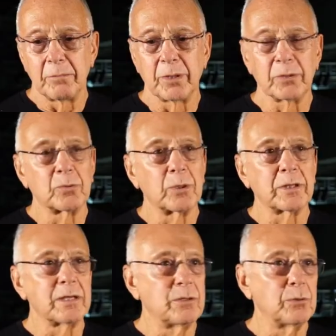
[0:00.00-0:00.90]
But it's what
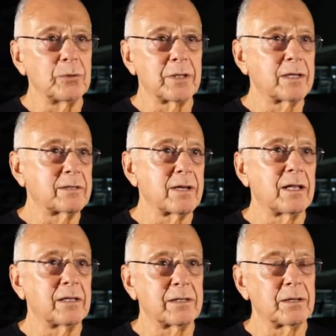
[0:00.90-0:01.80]
they do with that
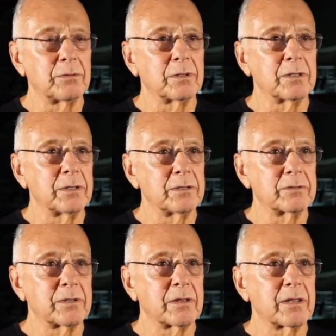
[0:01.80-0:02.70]
talent that really
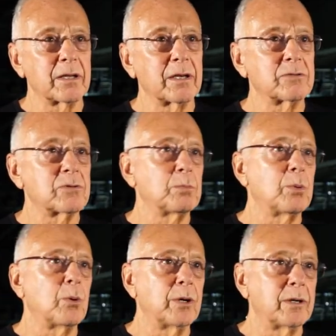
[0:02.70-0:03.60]
is the thing that's
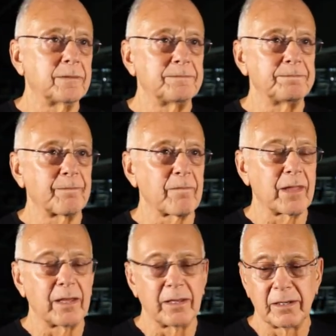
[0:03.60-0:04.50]
important.
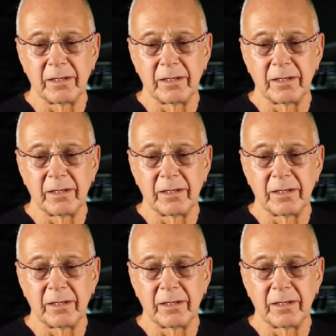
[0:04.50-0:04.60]
And